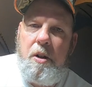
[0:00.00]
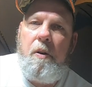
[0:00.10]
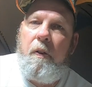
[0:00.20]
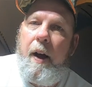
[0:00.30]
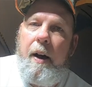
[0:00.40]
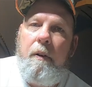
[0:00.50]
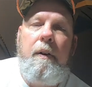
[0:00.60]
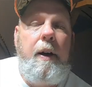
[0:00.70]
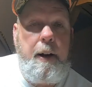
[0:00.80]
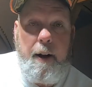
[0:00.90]
tooth down.
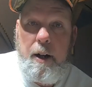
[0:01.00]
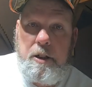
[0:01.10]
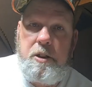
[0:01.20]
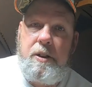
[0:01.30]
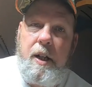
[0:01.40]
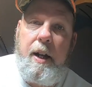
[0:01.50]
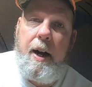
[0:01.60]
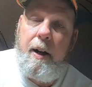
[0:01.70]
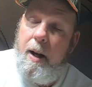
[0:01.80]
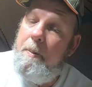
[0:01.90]
It knocks your set
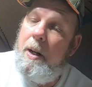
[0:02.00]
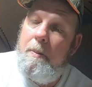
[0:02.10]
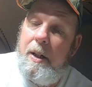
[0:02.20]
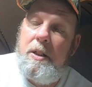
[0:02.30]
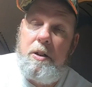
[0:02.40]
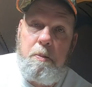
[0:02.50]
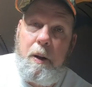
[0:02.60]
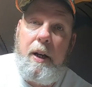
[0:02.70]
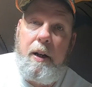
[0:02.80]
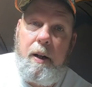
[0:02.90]
out. I mean, it messes your
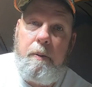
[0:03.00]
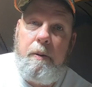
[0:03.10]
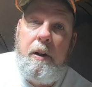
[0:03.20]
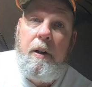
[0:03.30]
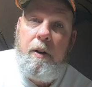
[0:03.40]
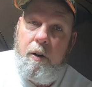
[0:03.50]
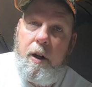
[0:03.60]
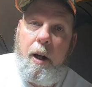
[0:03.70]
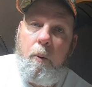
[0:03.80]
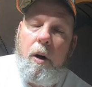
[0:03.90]
blade up. You
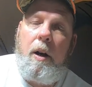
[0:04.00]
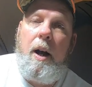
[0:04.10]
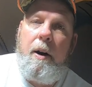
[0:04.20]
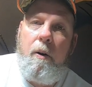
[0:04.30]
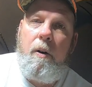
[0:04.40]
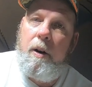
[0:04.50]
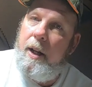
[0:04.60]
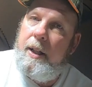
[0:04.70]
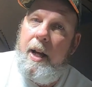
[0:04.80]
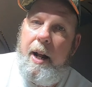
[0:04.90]
got to work a lot harder to
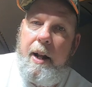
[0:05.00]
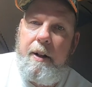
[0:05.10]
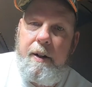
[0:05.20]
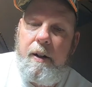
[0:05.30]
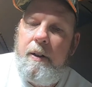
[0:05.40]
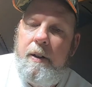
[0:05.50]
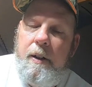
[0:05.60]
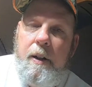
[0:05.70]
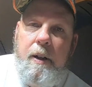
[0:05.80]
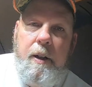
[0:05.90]
get that out of there.
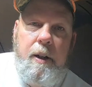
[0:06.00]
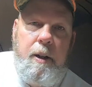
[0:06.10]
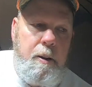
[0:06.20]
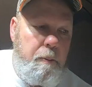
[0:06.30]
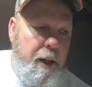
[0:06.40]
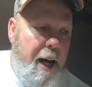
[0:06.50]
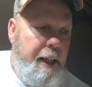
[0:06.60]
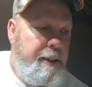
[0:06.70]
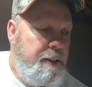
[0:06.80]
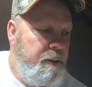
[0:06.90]
But
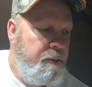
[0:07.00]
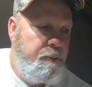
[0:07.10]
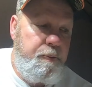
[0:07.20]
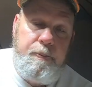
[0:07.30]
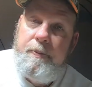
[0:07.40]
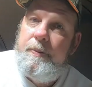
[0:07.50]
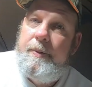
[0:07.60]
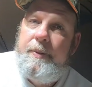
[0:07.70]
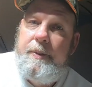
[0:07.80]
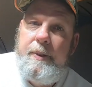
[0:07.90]
guys,
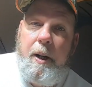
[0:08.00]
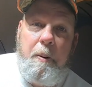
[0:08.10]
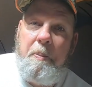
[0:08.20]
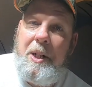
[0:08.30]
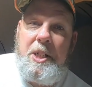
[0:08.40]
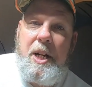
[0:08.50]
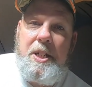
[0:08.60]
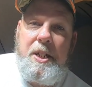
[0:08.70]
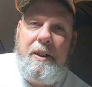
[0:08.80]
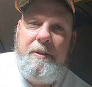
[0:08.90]

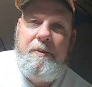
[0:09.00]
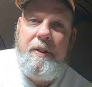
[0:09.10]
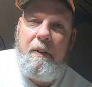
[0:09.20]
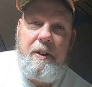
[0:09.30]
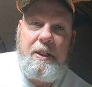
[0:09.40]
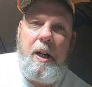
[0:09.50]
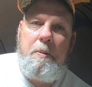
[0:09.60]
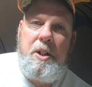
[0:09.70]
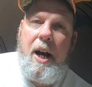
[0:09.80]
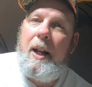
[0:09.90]
appreciate you. If this
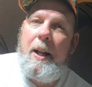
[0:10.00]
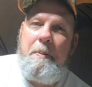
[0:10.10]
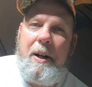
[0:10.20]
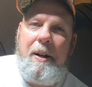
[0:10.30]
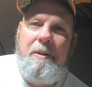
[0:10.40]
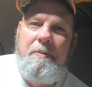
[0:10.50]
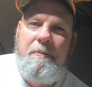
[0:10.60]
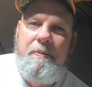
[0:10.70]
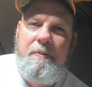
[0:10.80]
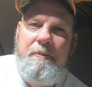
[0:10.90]
helped you out, let me know.
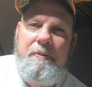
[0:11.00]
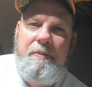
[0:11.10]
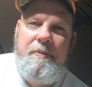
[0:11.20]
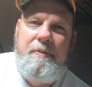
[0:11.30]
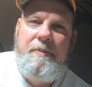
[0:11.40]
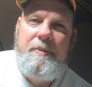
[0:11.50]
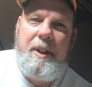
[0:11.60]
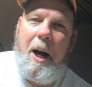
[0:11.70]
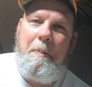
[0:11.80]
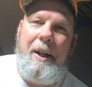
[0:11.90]

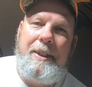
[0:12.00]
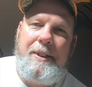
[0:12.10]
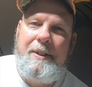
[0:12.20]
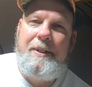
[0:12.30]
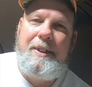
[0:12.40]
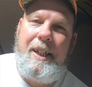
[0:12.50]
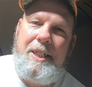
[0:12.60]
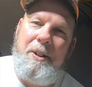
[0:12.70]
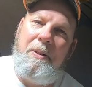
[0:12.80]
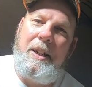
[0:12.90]
God bless.
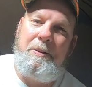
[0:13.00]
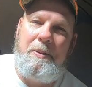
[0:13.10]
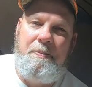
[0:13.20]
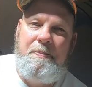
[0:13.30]
Catch you on the next one.